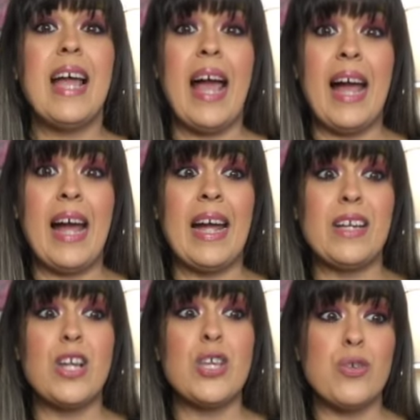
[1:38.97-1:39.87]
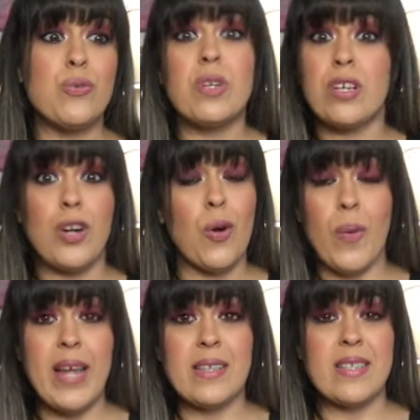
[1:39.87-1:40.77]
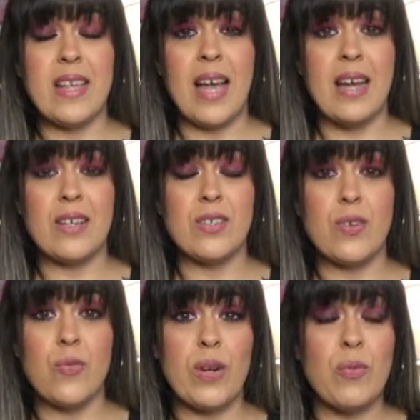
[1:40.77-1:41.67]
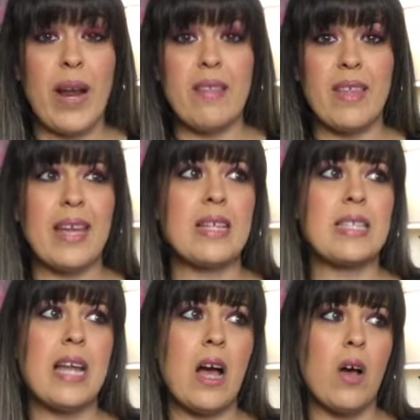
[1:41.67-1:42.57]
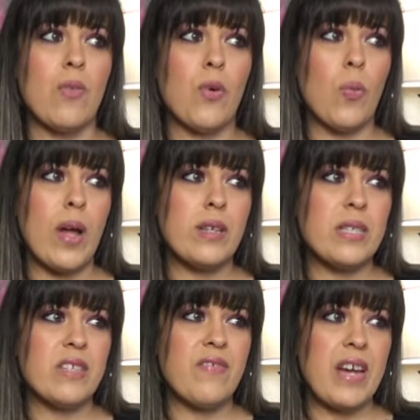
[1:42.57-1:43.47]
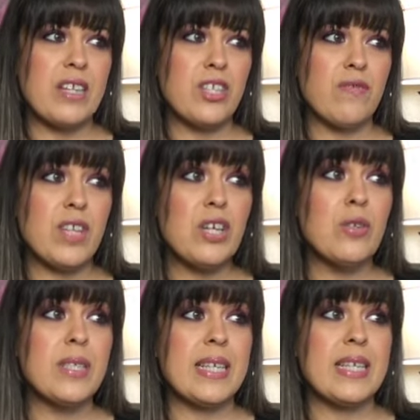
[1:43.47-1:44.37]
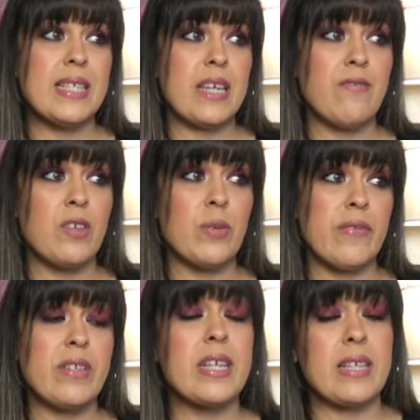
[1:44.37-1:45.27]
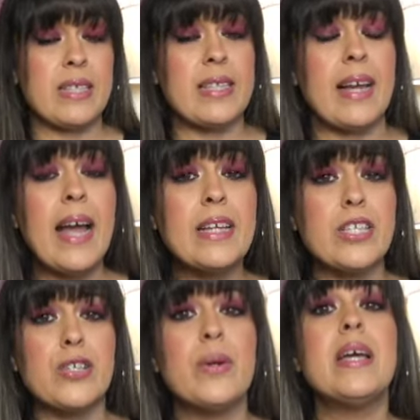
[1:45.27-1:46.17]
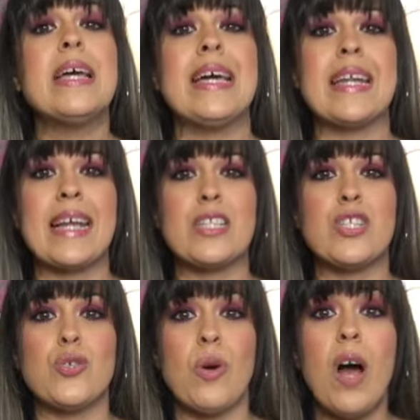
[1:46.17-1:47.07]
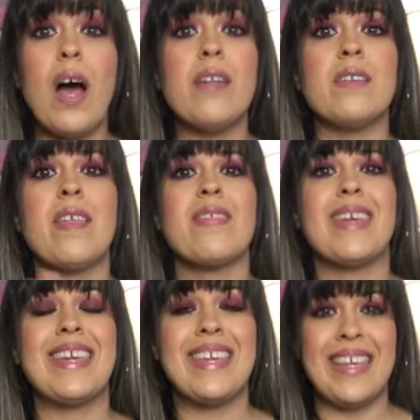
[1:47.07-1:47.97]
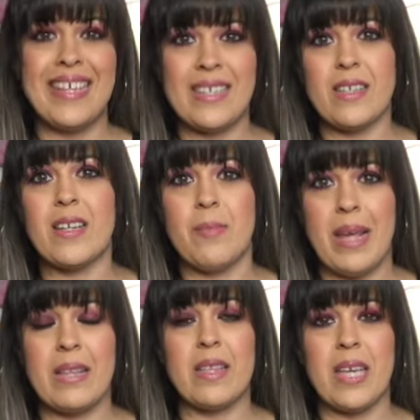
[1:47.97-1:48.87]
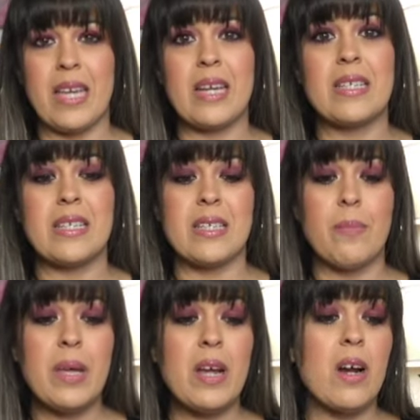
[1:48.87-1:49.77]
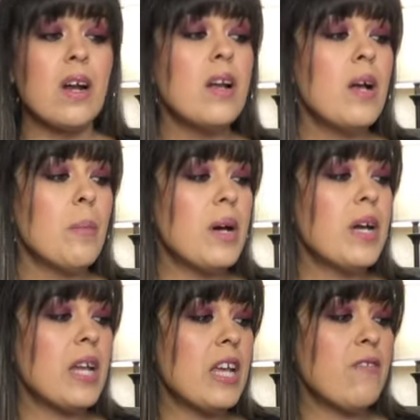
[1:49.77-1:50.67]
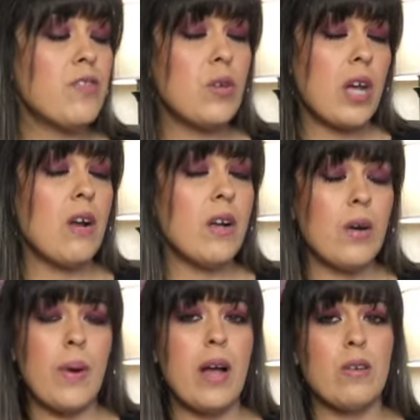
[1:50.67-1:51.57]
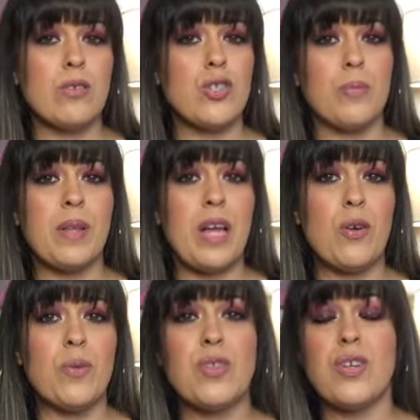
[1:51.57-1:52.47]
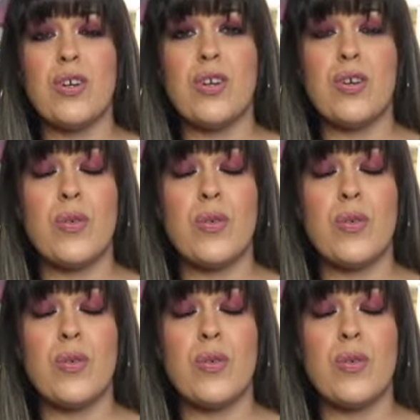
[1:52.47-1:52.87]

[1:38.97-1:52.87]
and you can erase and rewrite things. Now, the one disadvantage of those is if you live in Texas like I do and it gets too hot, the heat can make the ink disappear. But if you carry around your planner with you,